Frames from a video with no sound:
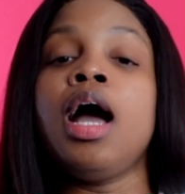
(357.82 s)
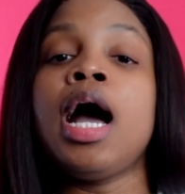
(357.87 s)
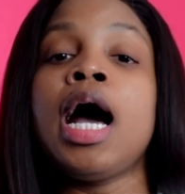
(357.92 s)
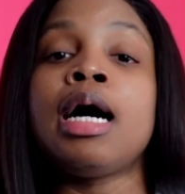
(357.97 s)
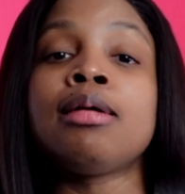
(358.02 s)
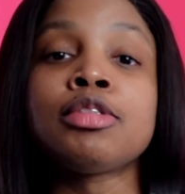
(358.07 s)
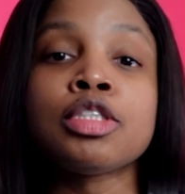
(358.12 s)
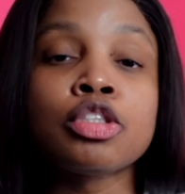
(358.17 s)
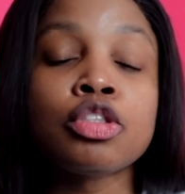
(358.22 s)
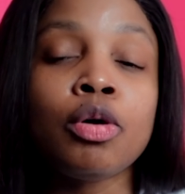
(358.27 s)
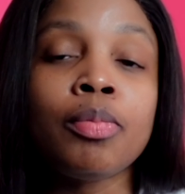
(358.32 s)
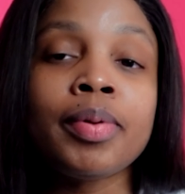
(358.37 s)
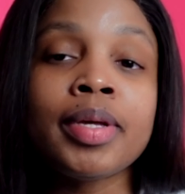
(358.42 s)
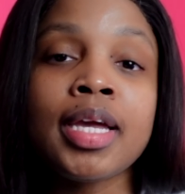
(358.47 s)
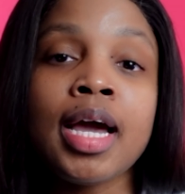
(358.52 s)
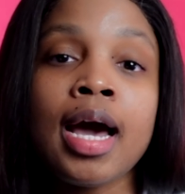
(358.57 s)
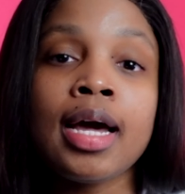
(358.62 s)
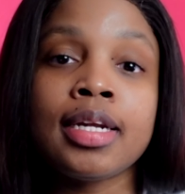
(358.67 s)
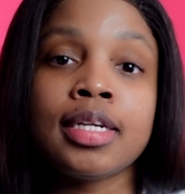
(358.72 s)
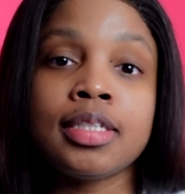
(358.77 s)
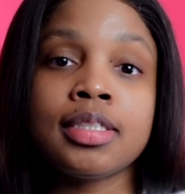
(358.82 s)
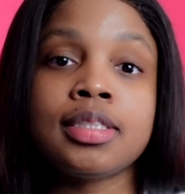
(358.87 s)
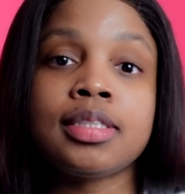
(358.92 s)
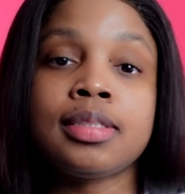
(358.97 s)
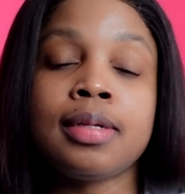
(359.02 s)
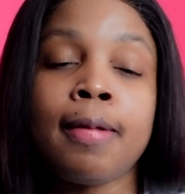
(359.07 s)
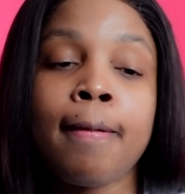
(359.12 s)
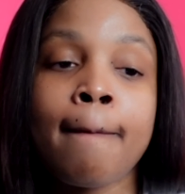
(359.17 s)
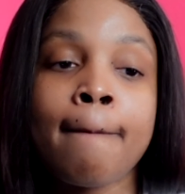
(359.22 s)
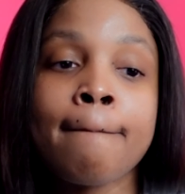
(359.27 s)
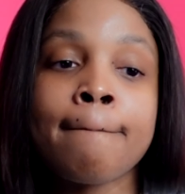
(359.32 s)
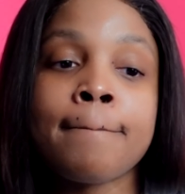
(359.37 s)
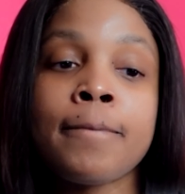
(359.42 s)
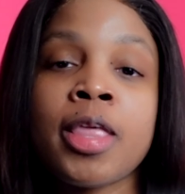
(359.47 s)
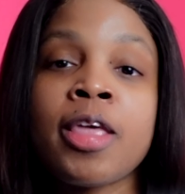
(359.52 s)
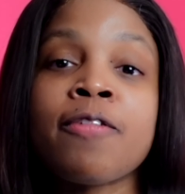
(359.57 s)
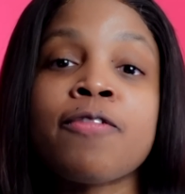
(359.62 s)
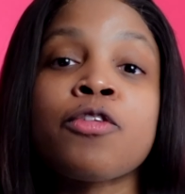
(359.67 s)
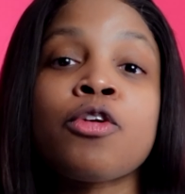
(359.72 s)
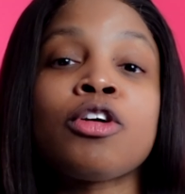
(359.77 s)
I'm just going to be honest.
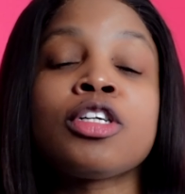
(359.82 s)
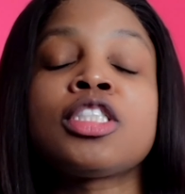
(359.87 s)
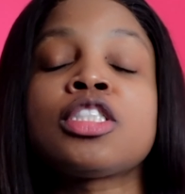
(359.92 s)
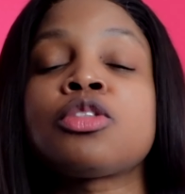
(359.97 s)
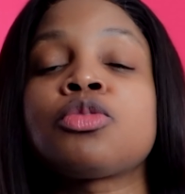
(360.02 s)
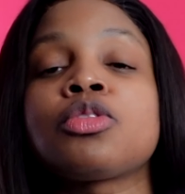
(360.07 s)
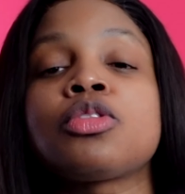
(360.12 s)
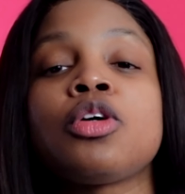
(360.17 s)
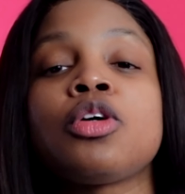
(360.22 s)
If you're just